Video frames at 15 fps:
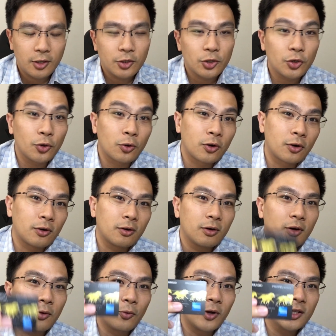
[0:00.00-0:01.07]
your
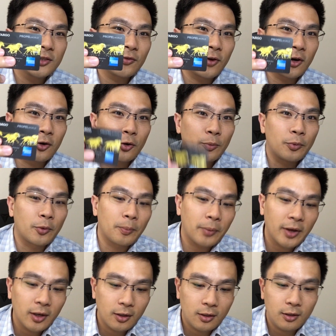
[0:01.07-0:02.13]
Wells Fargo
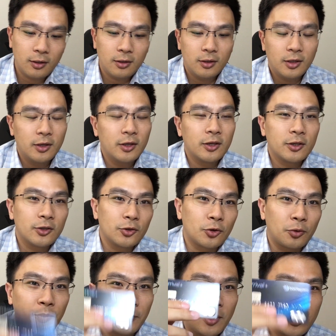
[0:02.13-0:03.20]
Propel, your
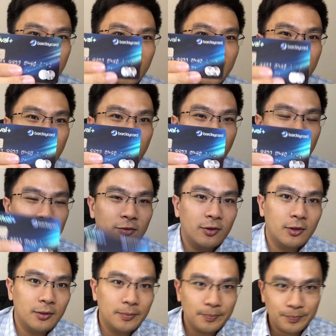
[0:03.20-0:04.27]
Barclay
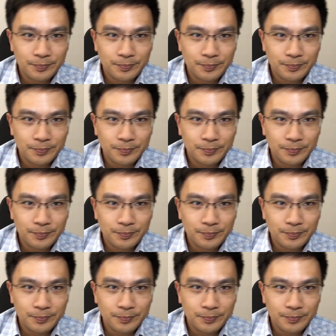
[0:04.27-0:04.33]
Arrival.